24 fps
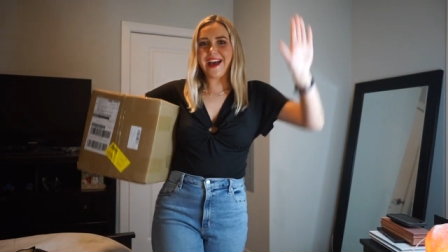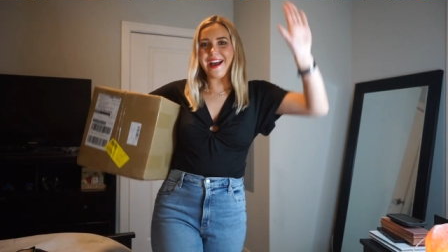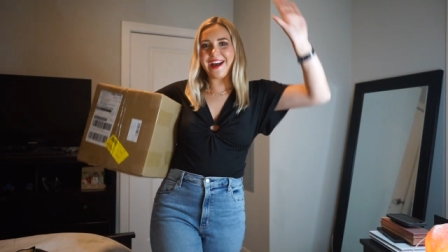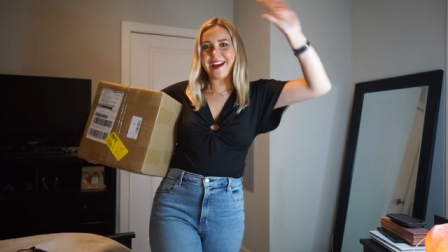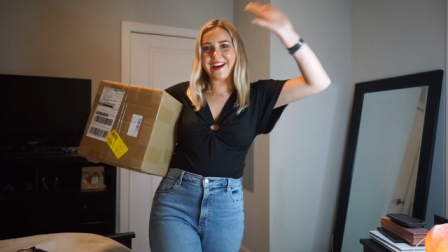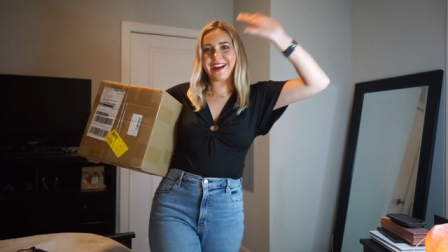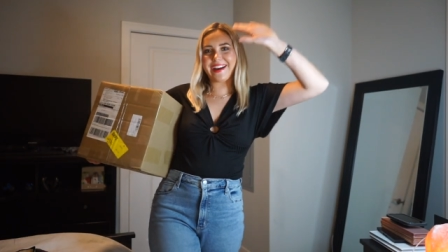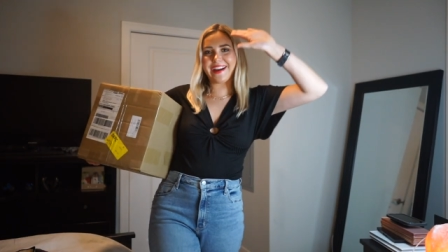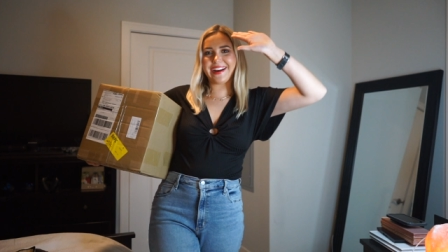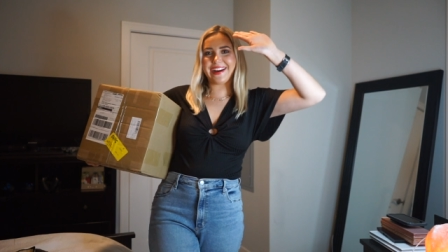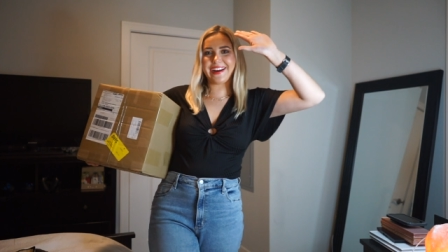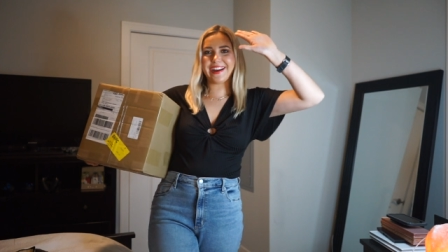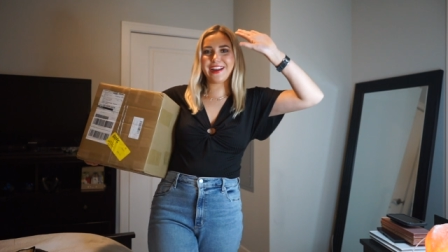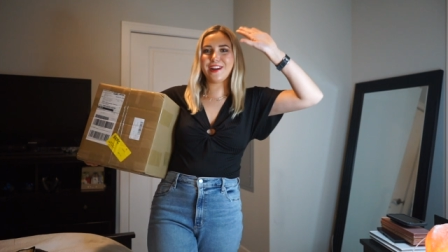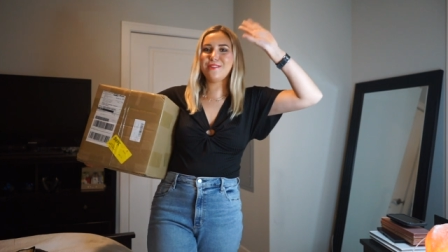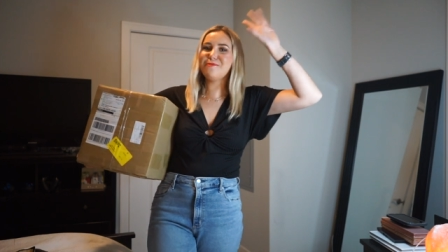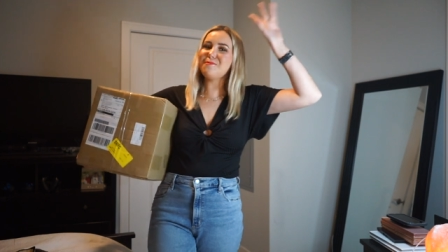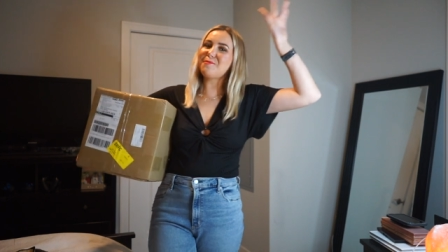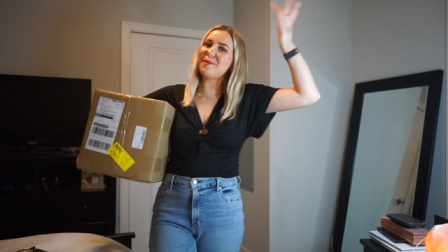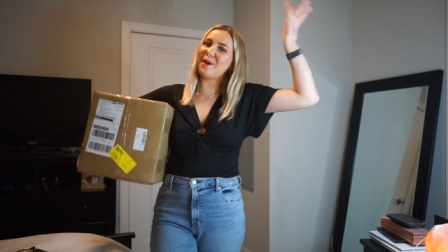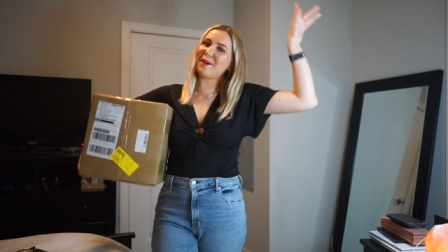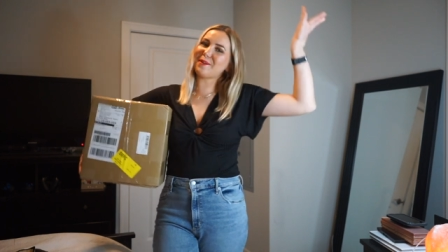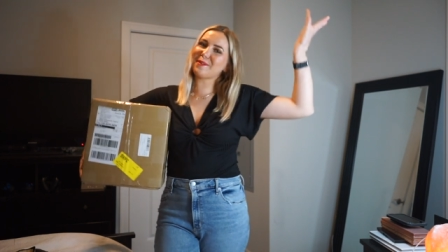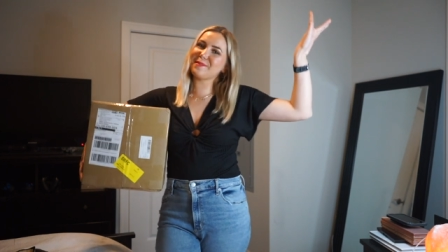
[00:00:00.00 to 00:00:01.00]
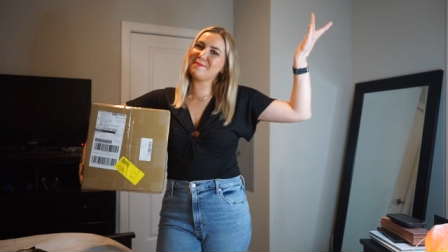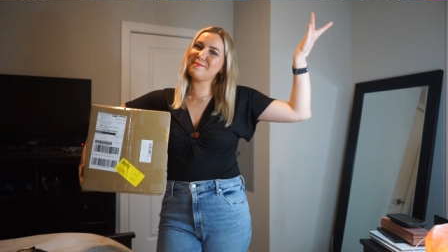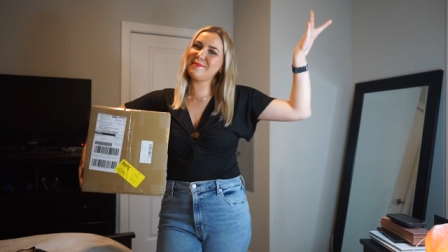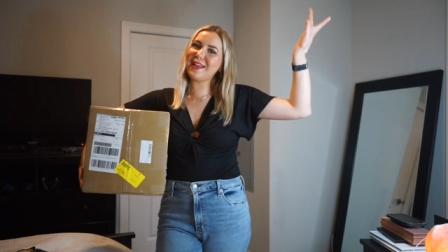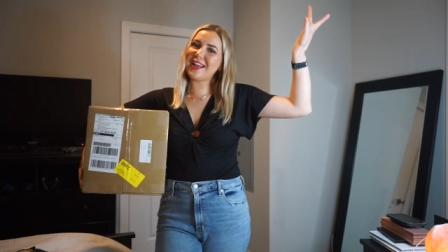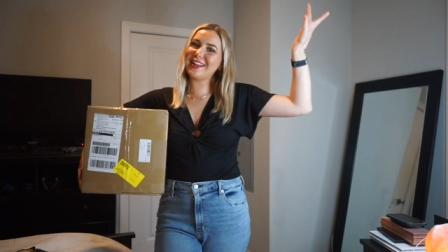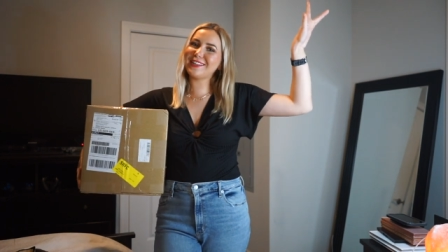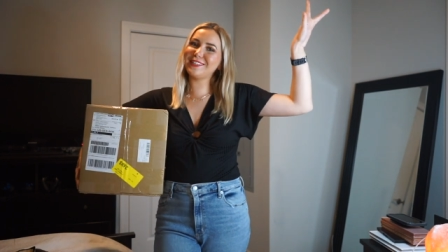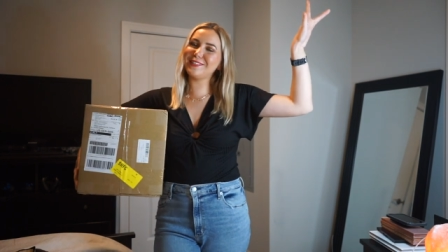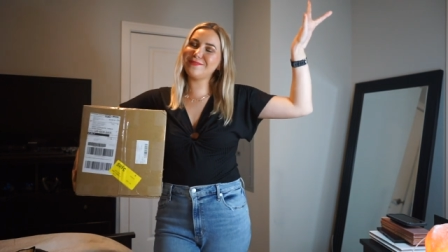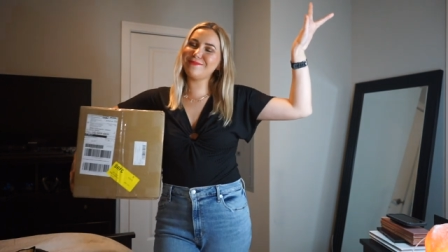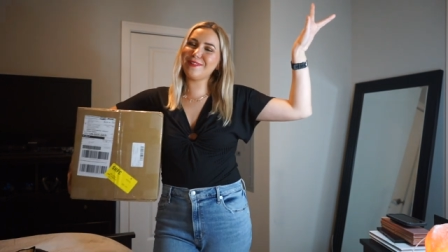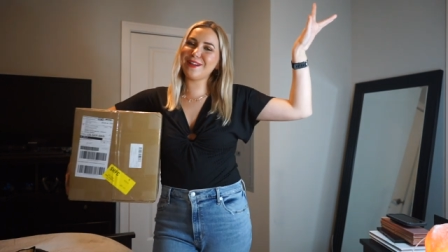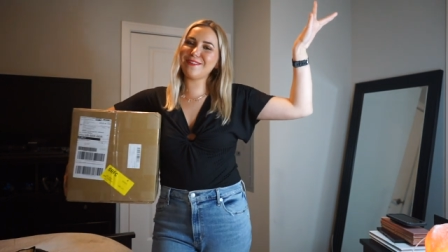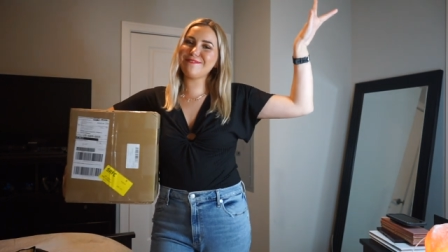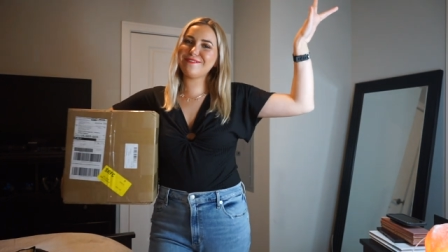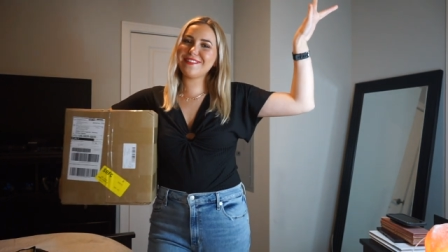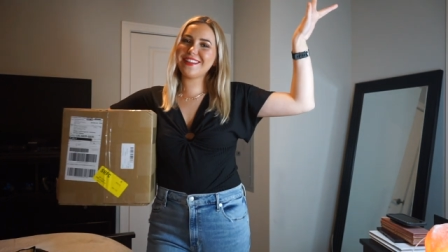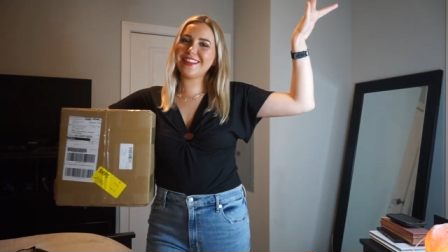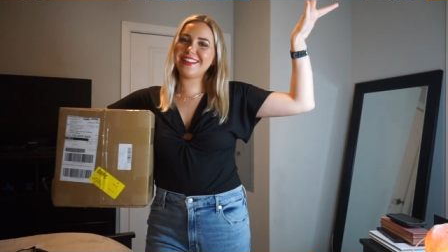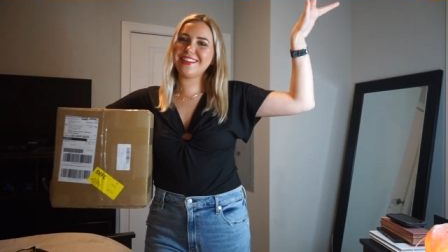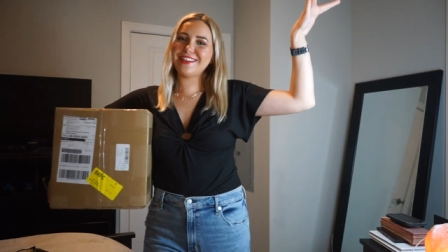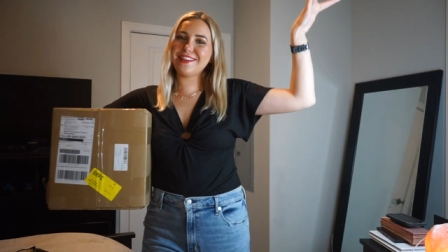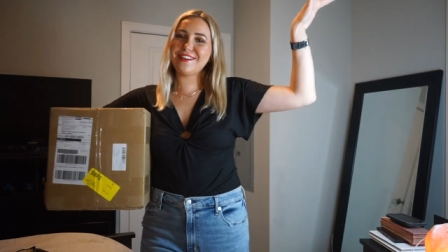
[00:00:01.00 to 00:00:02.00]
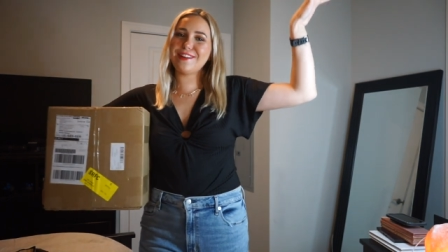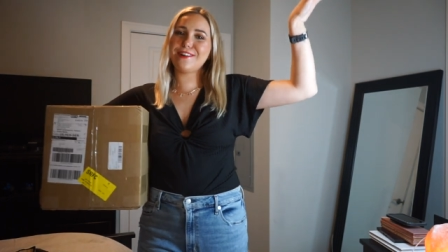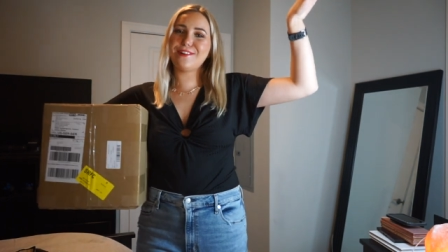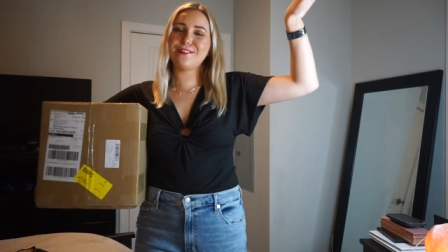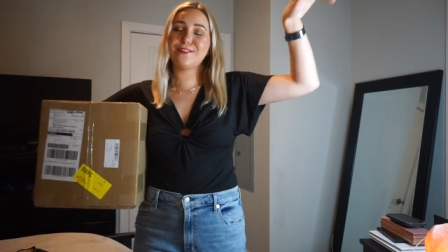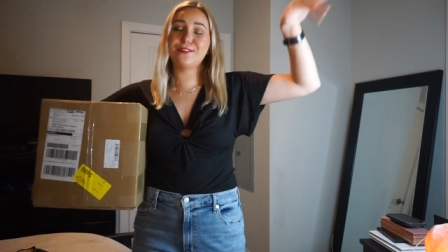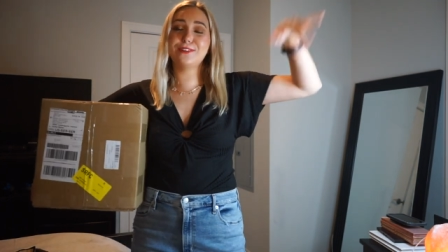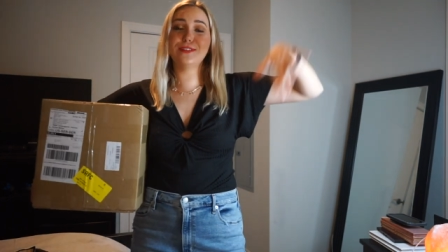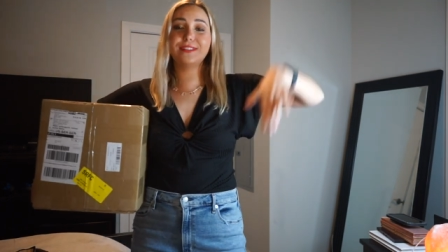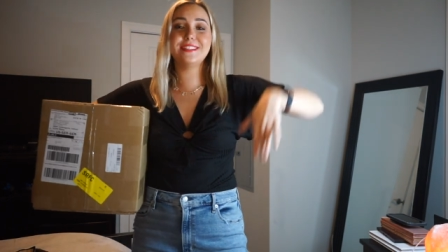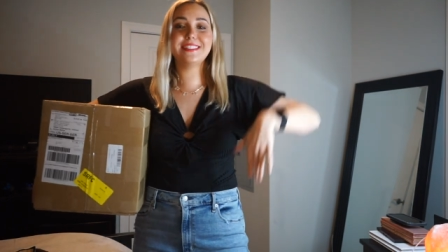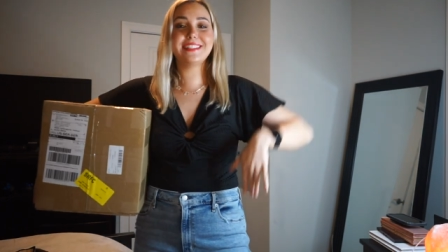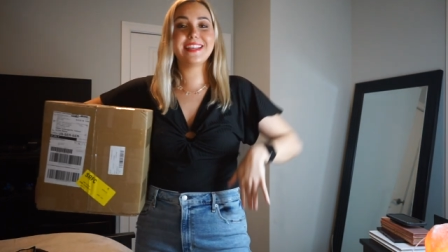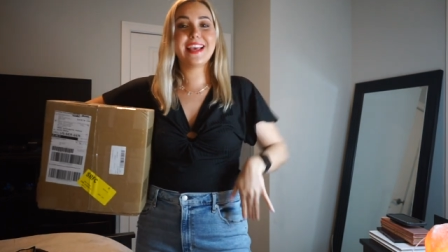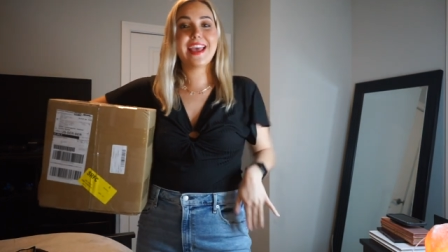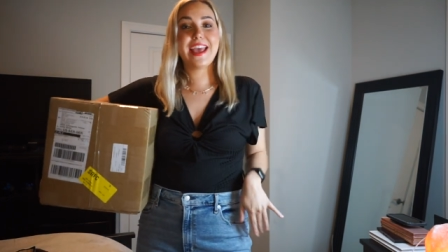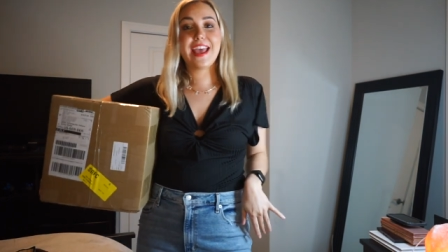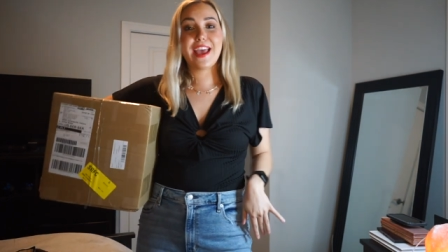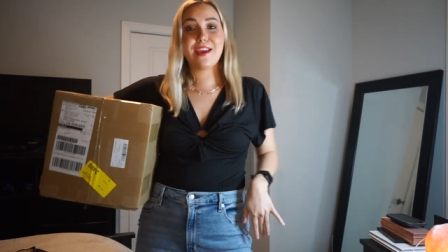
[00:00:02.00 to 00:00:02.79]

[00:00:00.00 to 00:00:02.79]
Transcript: Hi, welcome back to my videos.